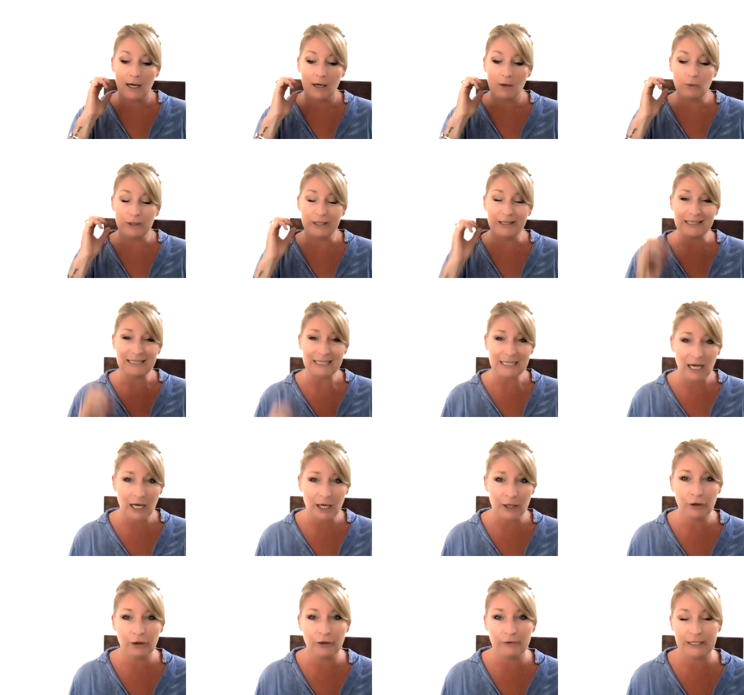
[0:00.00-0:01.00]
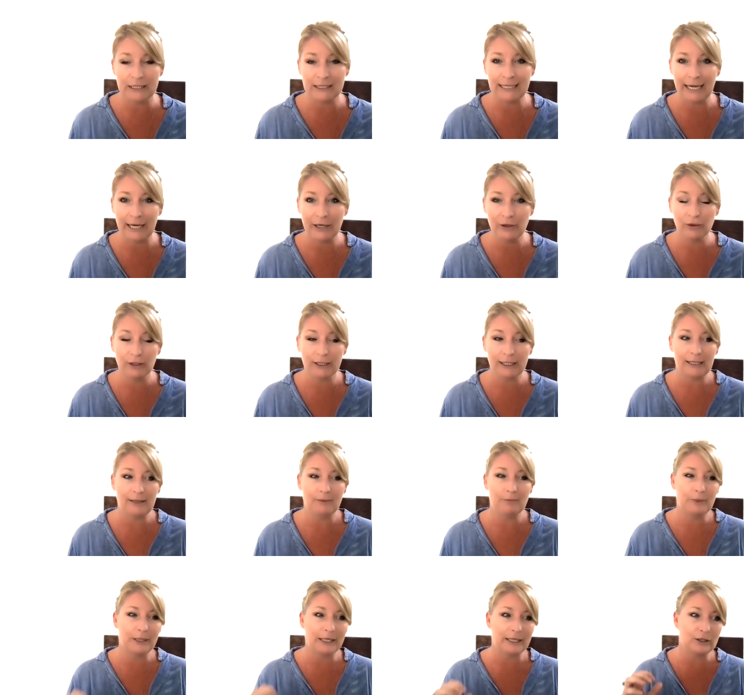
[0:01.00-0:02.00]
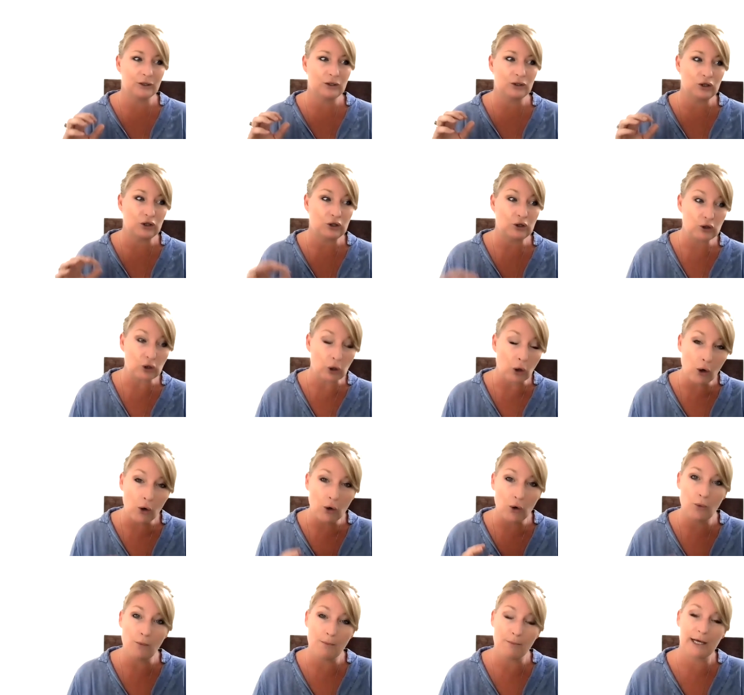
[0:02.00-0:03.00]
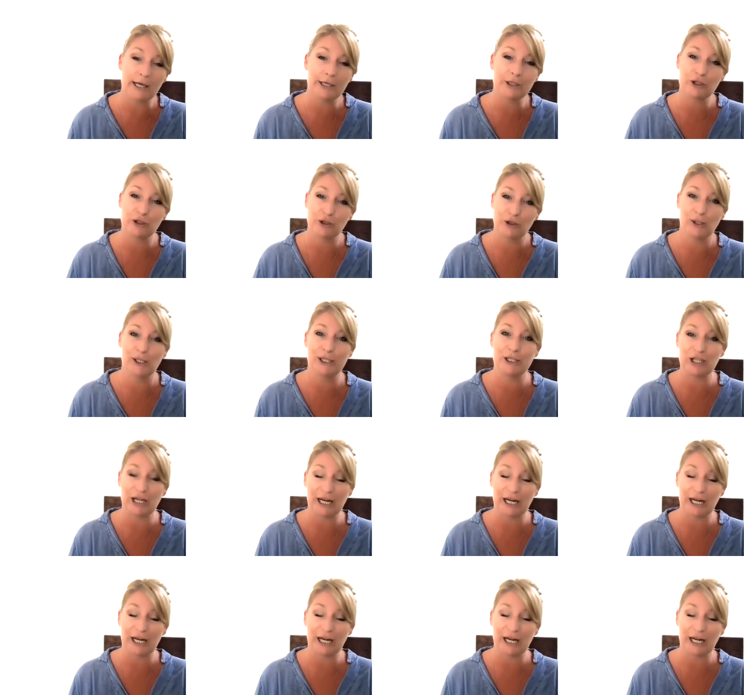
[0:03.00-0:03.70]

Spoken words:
with a ton of integrity, but so much knowledge